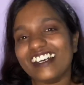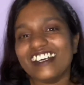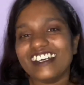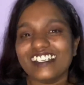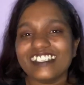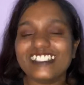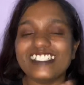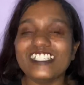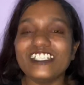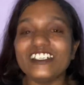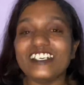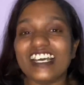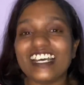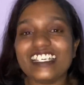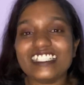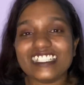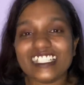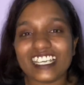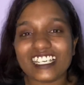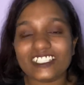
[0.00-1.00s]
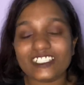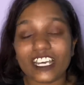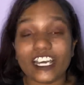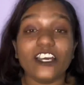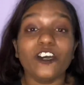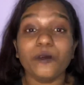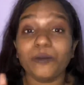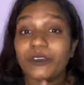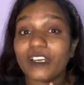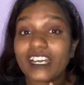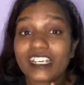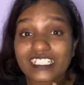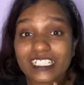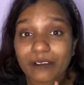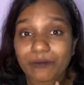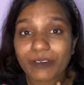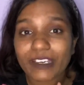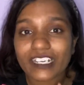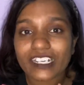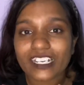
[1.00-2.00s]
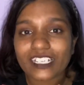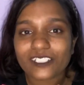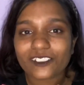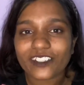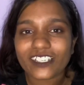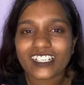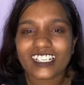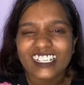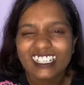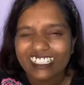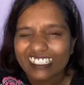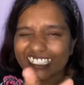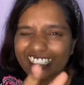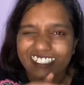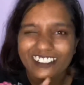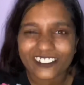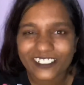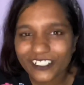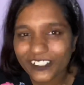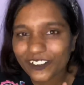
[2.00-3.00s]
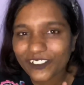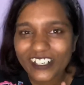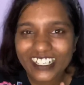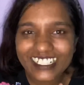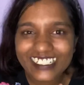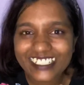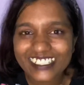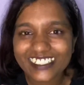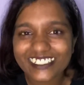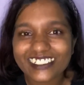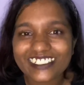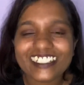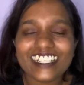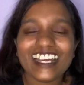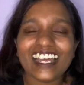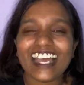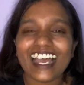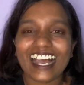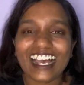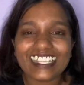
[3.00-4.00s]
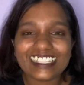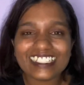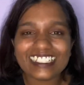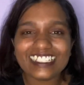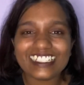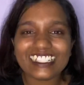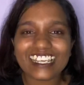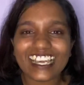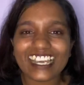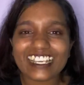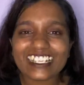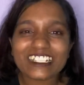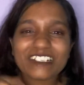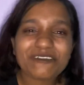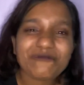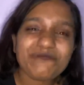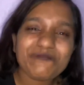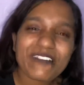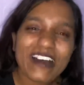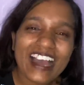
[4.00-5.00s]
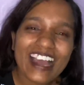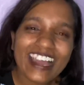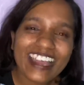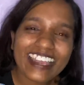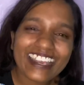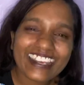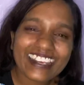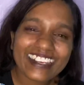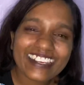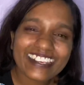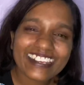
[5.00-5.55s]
See you guys next. I hope you guys come back next week. You know you want to. Until then, bye.